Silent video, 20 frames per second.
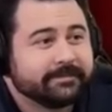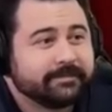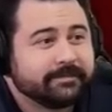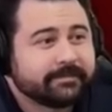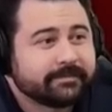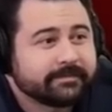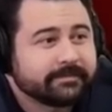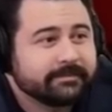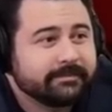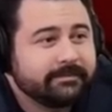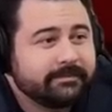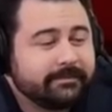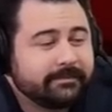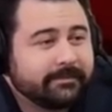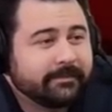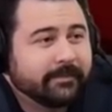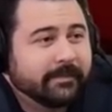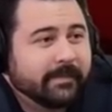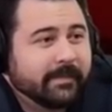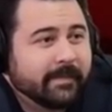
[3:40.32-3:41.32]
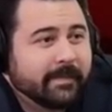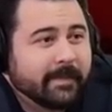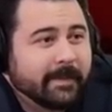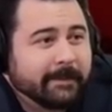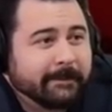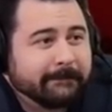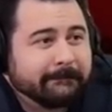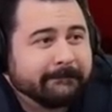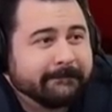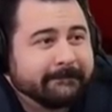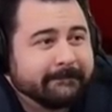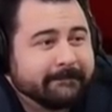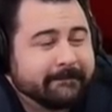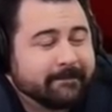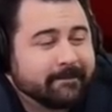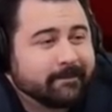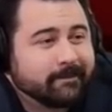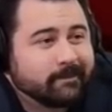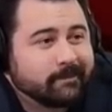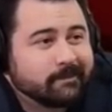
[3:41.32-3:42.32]

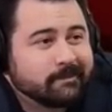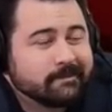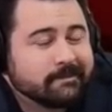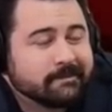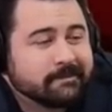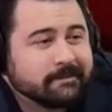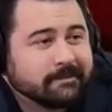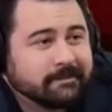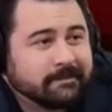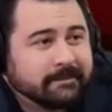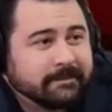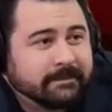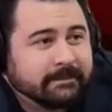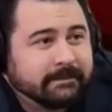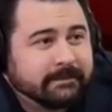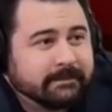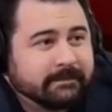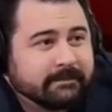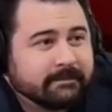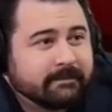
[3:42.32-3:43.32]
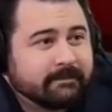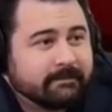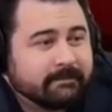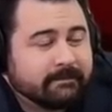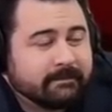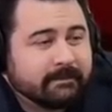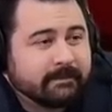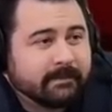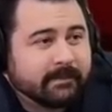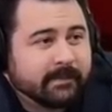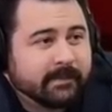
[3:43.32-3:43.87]
No words are spoken by the person on screen.